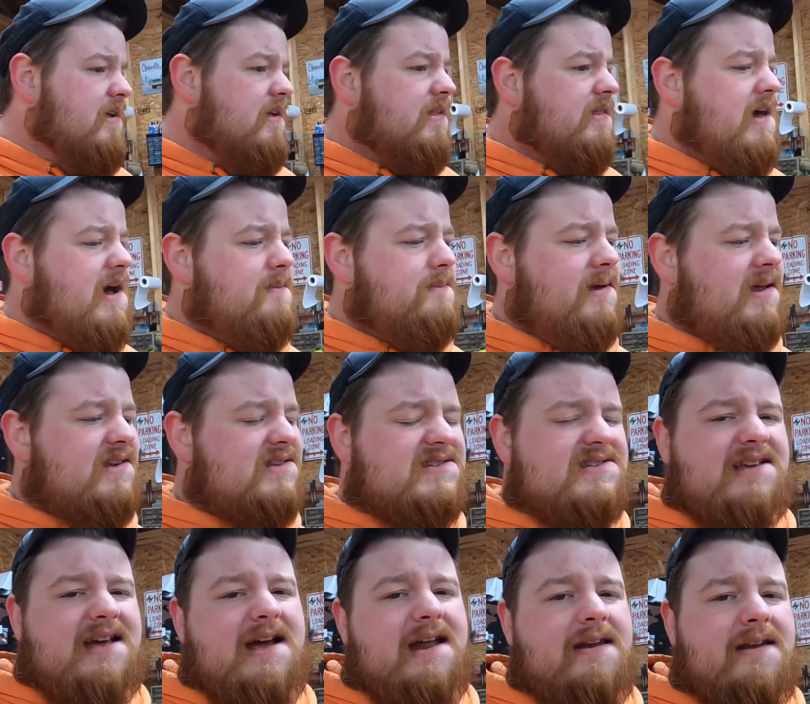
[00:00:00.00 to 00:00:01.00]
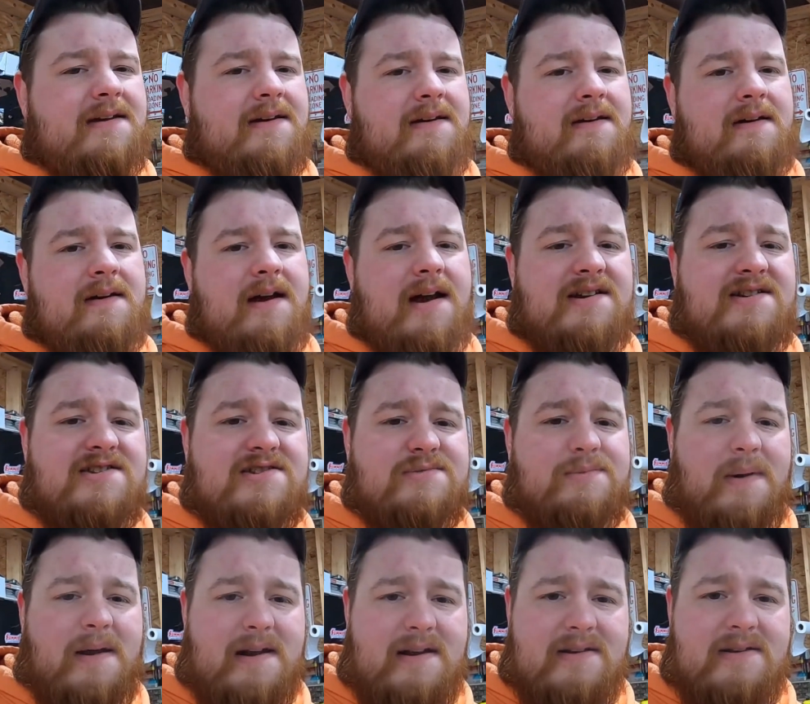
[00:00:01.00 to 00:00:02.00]
That being said, I just
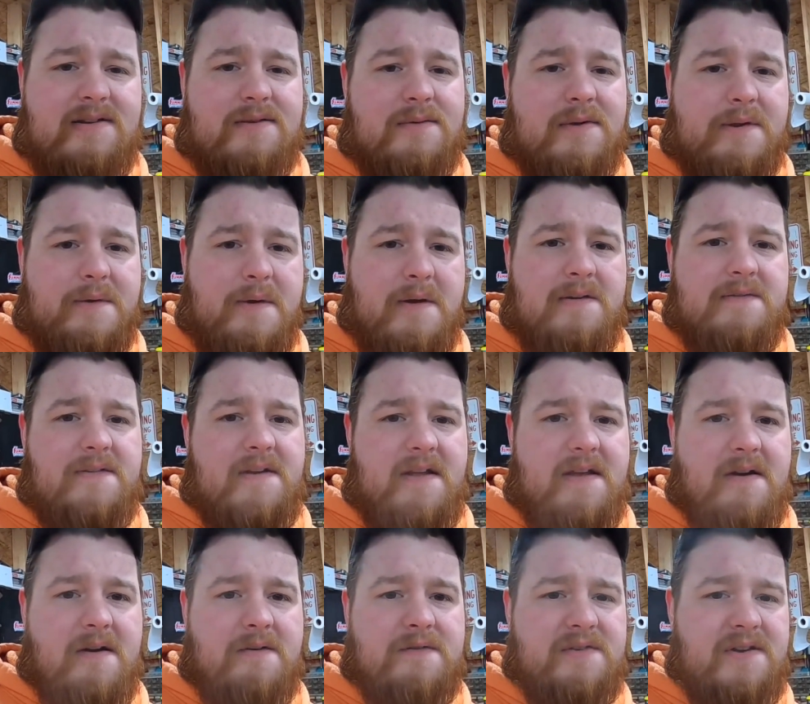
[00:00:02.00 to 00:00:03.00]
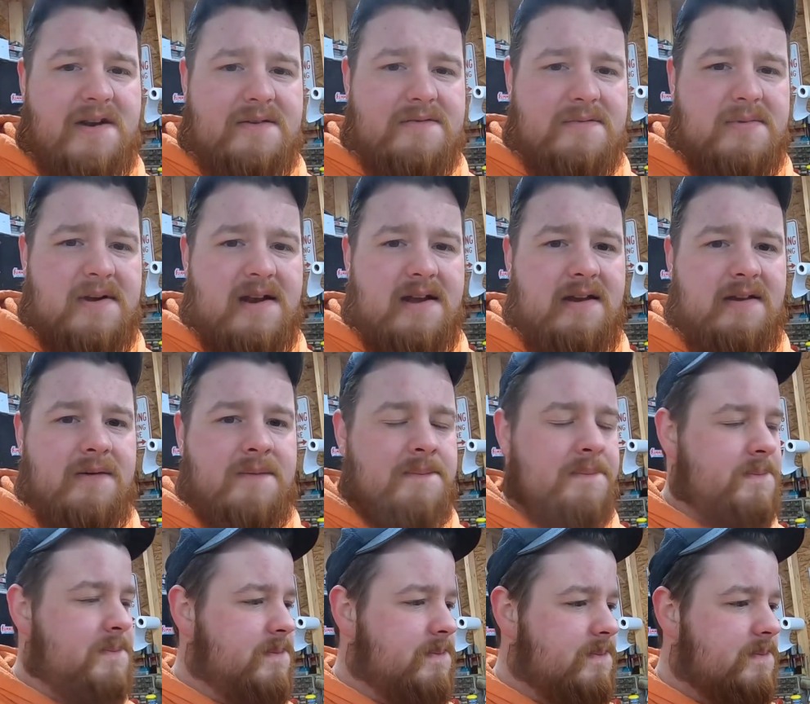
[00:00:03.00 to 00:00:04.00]
wanted to record a video for everybody
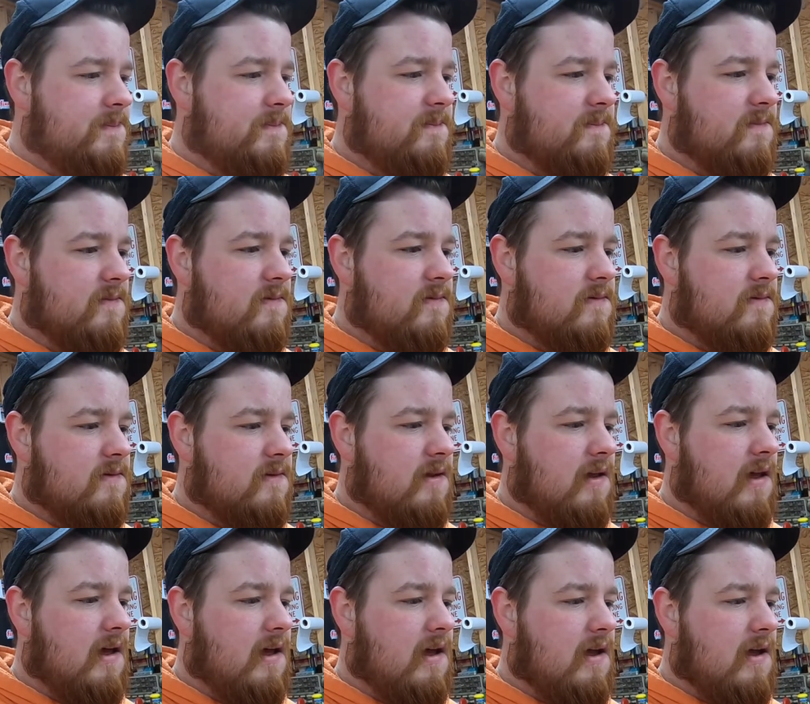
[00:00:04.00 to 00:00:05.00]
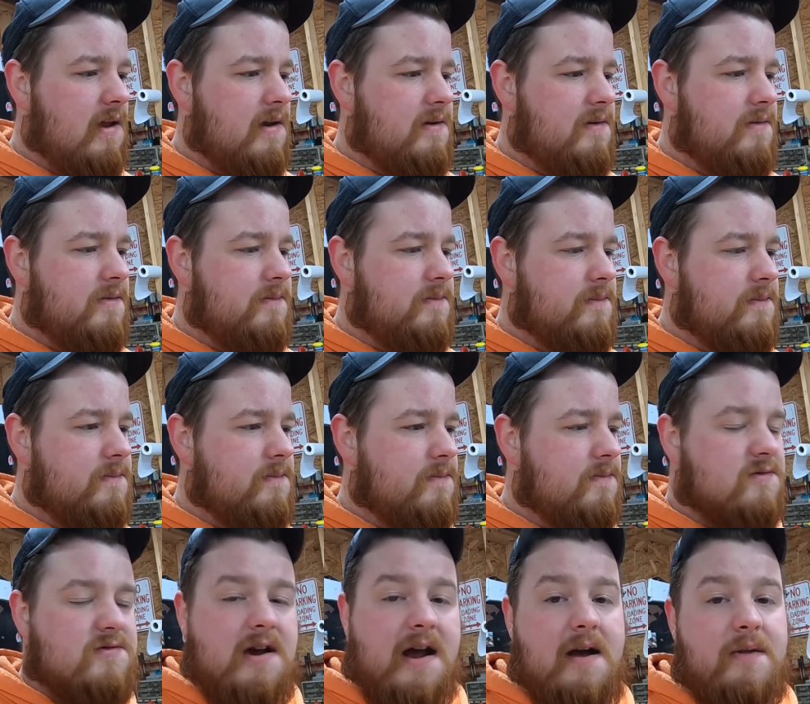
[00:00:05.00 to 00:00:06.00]
and
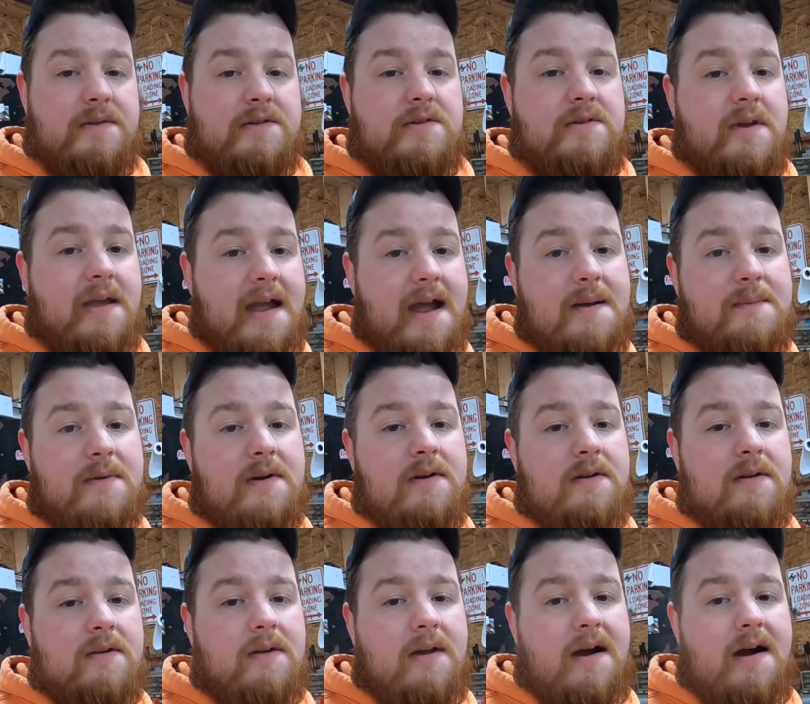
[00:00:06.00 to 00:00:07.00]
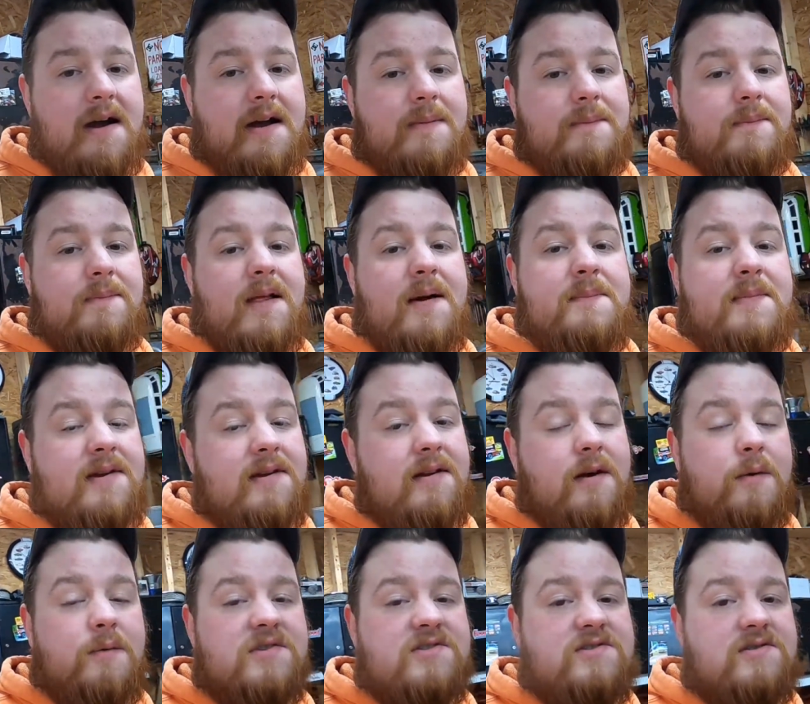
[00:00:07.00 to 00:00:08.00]
try out the new camera. Let me
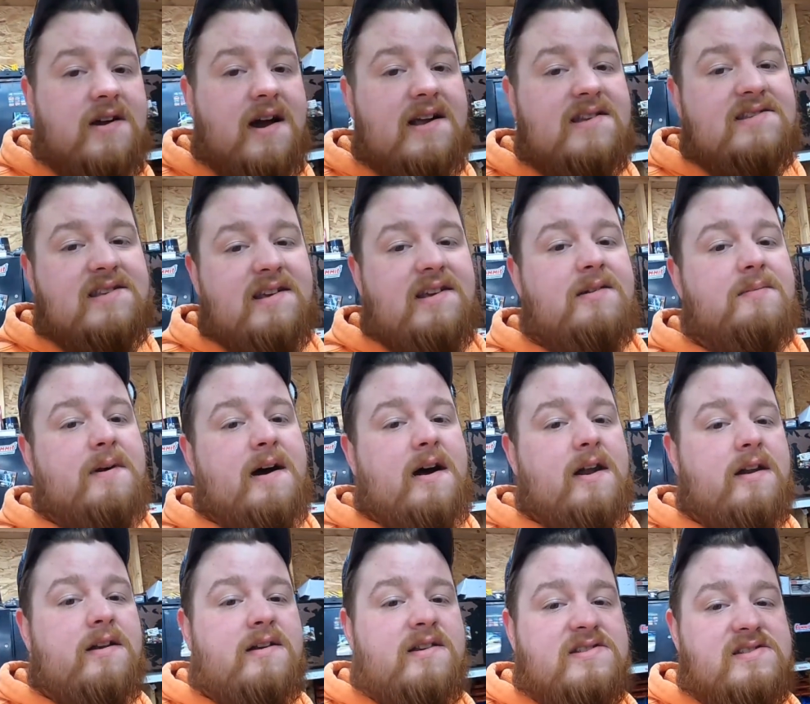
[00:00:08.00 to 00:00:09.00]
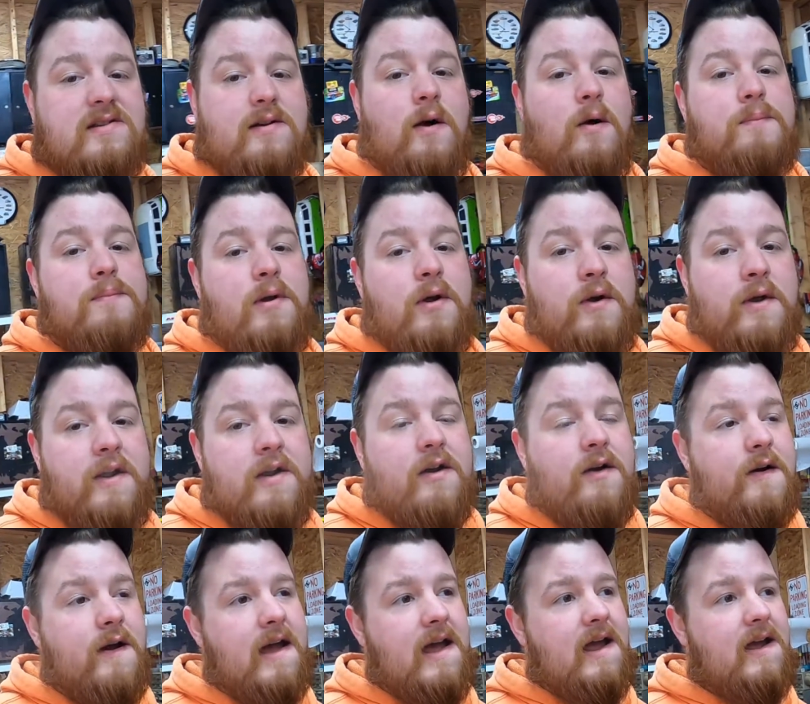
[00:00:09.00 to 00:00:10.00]
know what you guys think about it. It's a GoPro
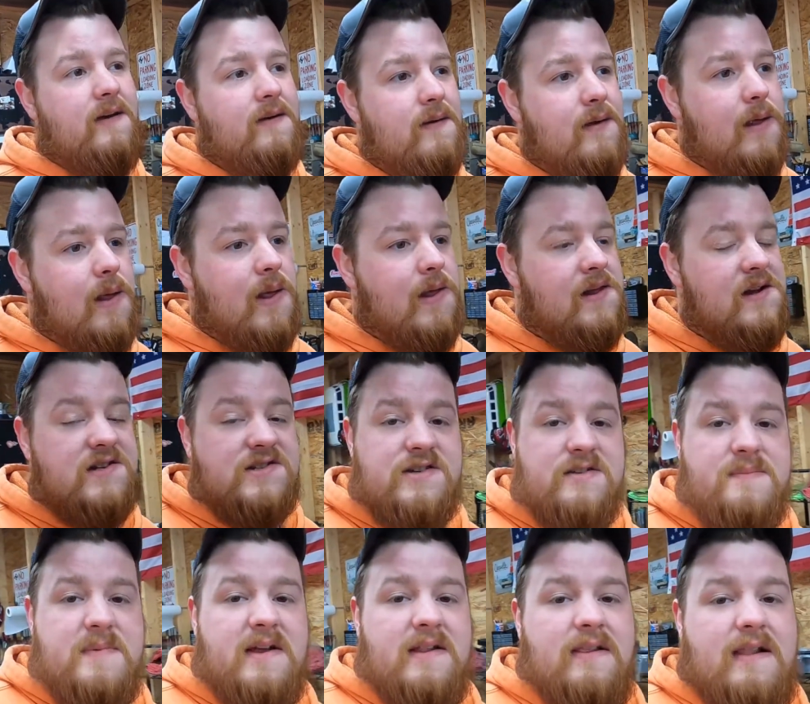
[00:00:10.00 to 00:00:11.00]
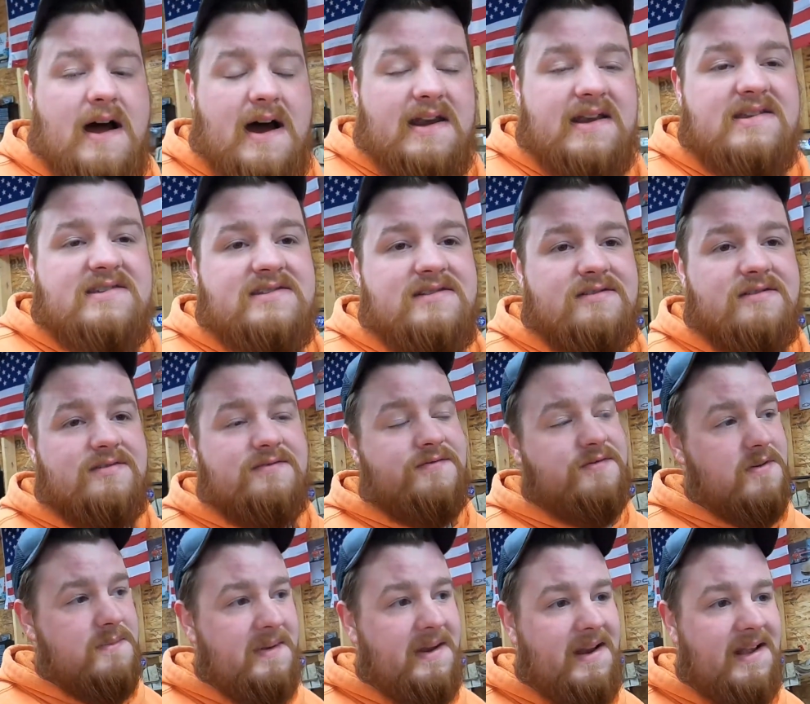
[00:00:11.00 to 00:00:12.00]
Hero 8. Should be a lot easier
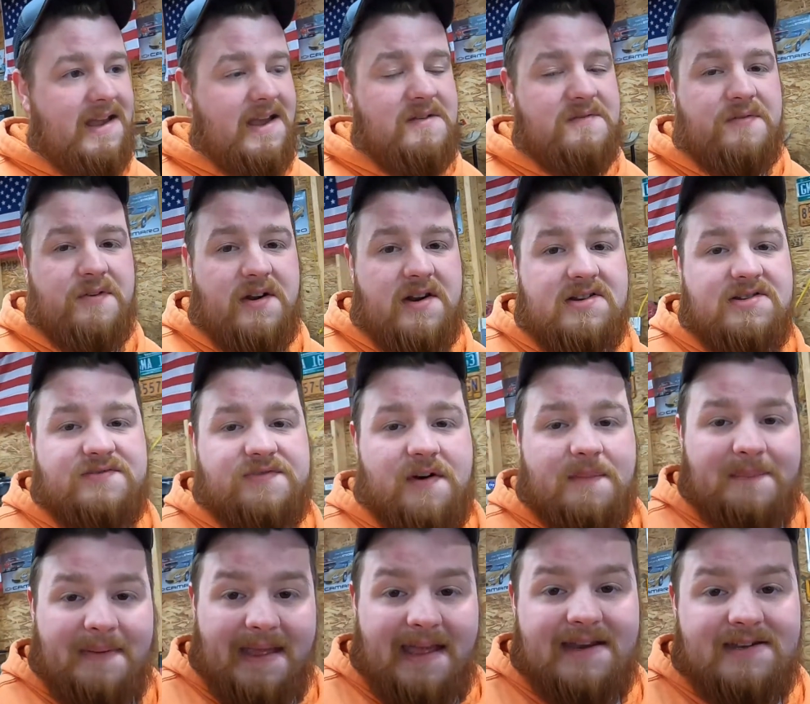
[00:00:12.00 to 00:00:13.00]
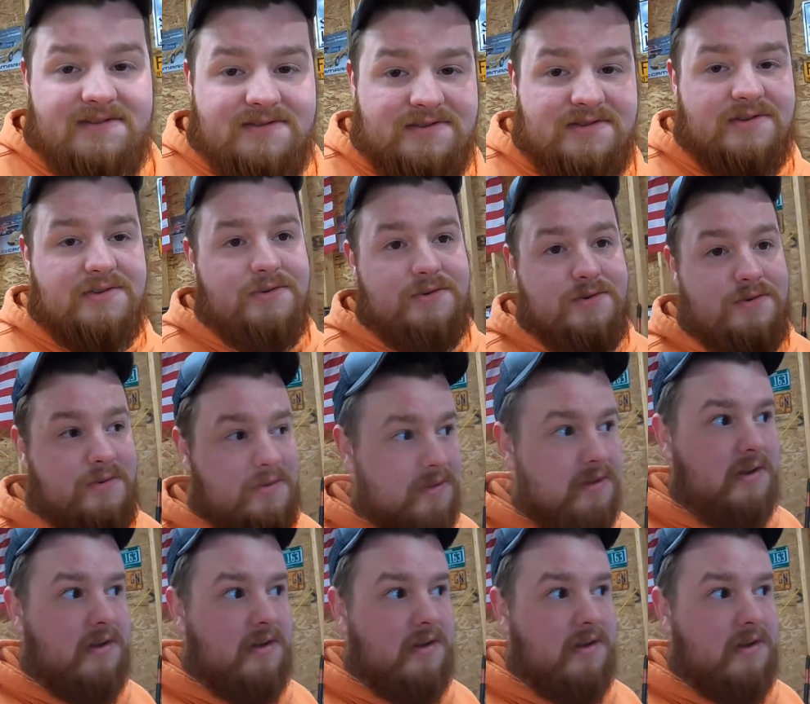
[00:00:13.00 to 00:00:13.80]
for me to get footage from it to the